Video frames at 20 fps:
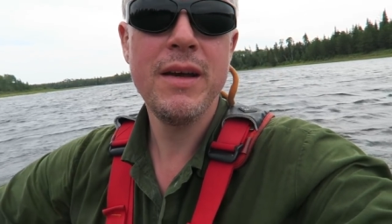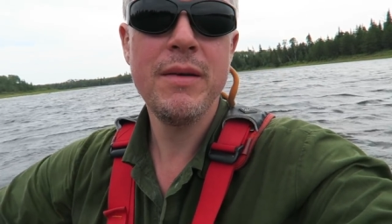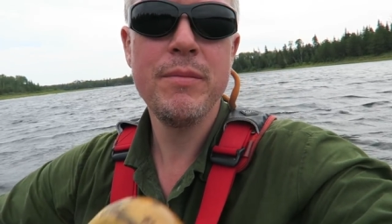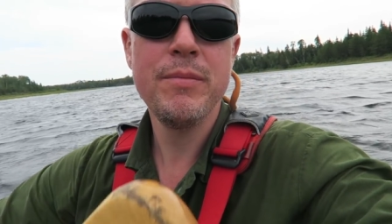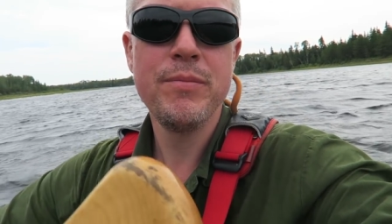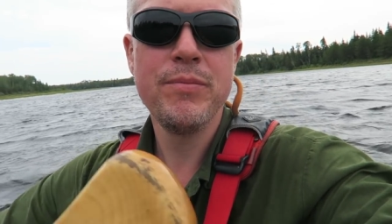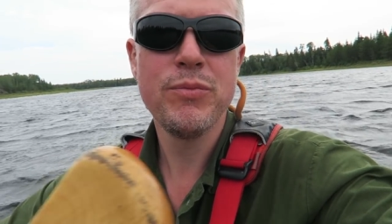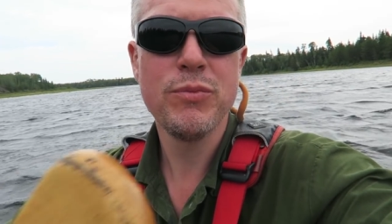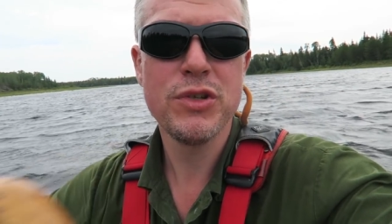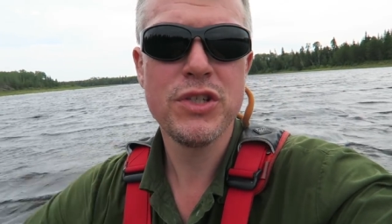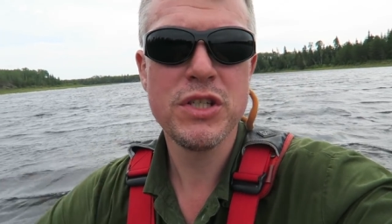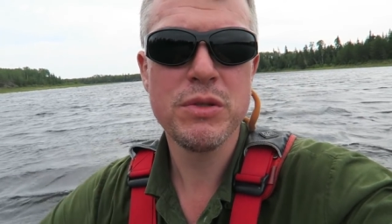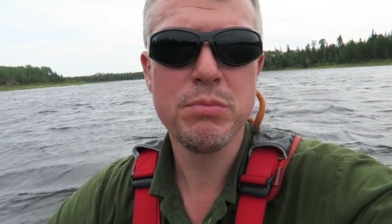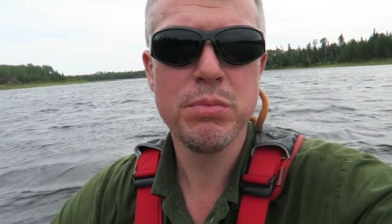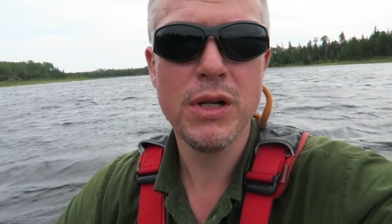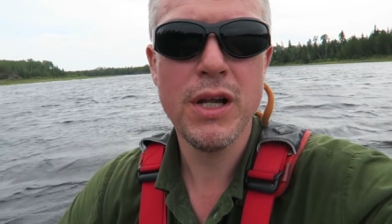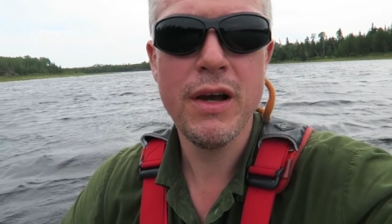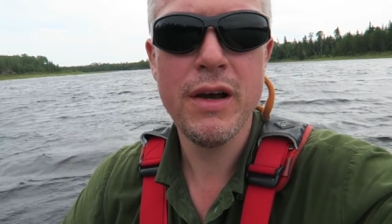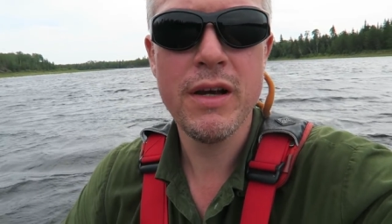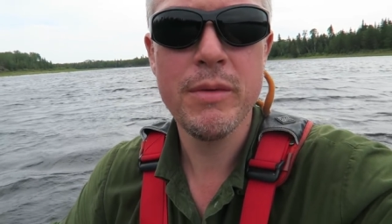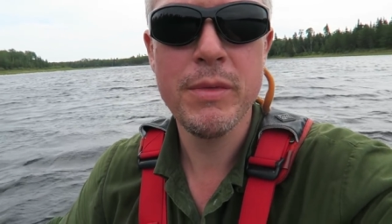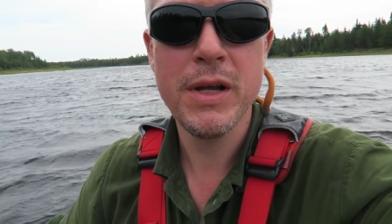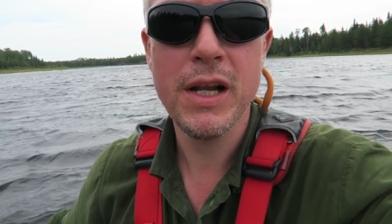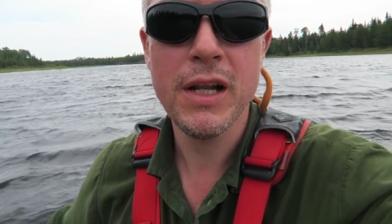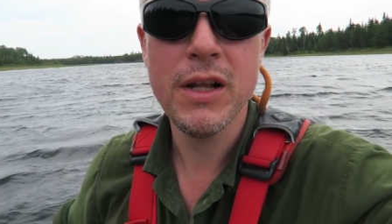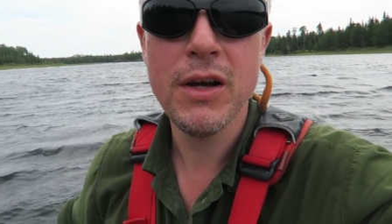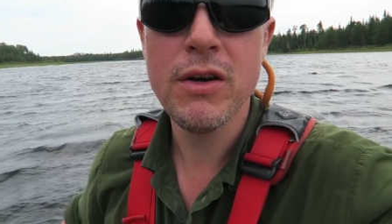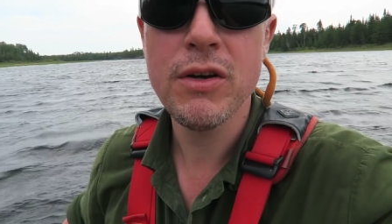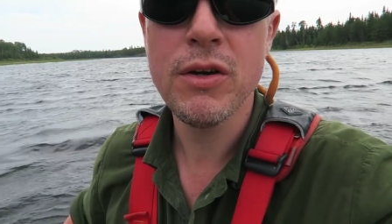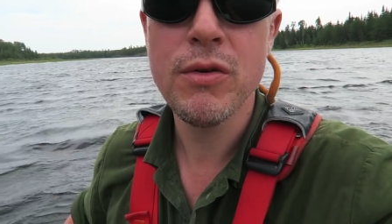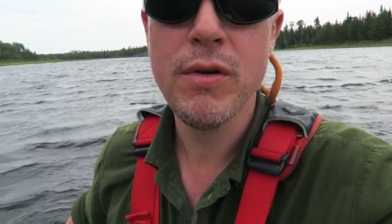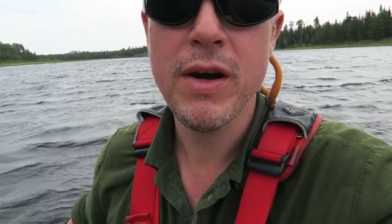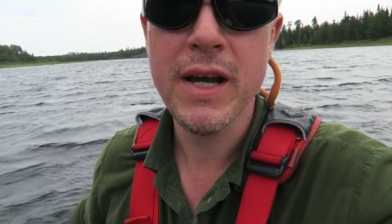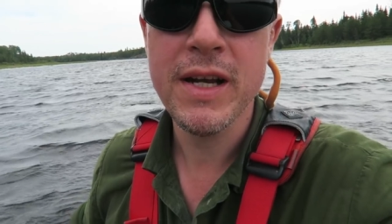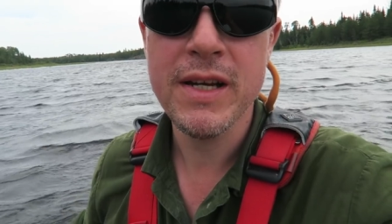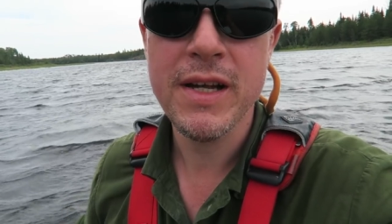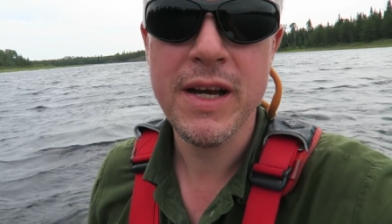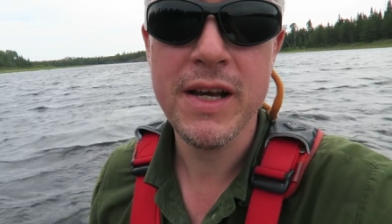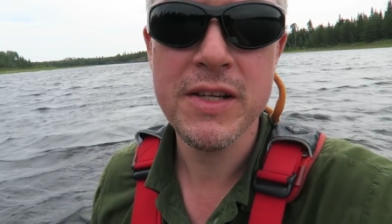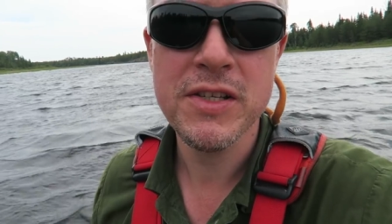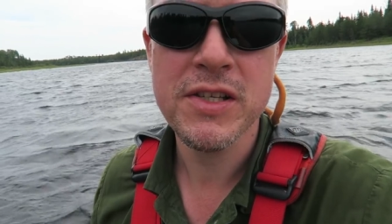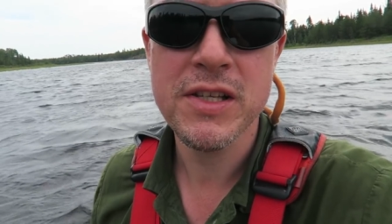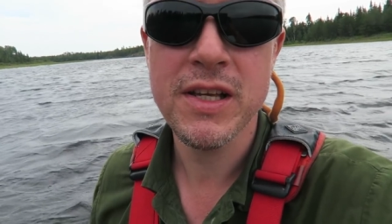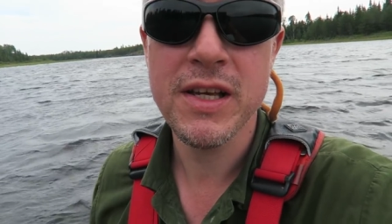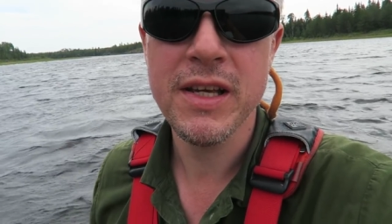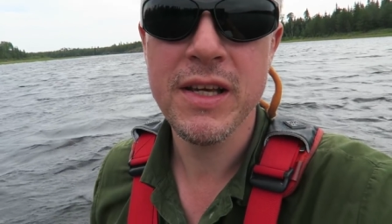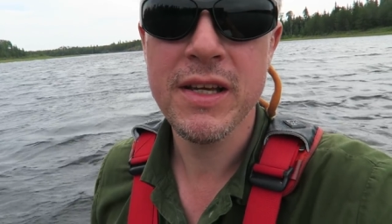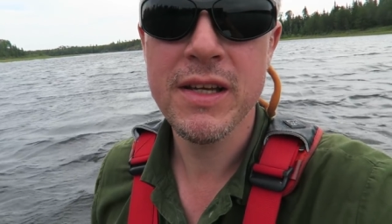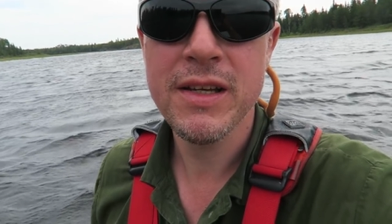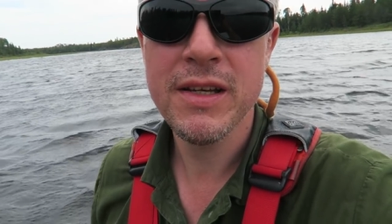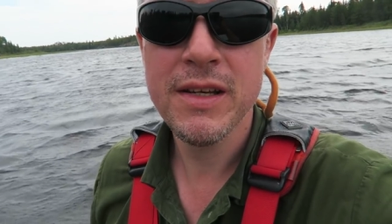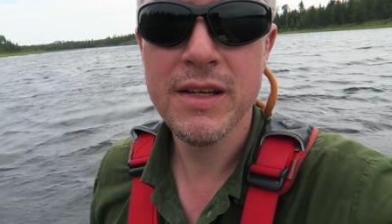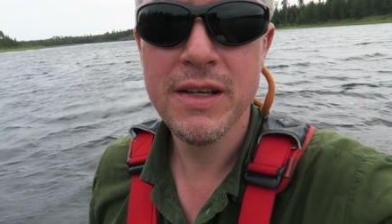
which is blowing me along quite nicely.